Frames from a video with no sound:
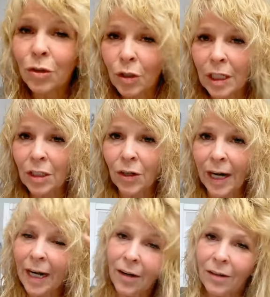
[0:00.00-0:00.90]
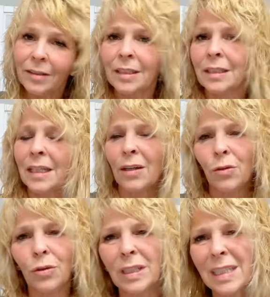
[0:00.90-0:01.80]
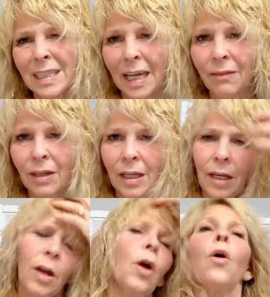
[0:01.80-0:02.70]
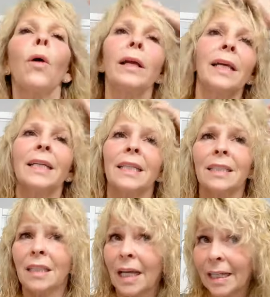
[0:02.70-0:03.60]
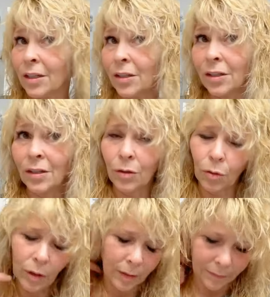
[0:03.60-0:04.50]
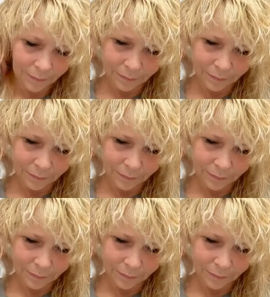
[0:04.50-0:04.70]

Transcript: look at your hair, to say, oh, this is heavy, or I like this lighter, or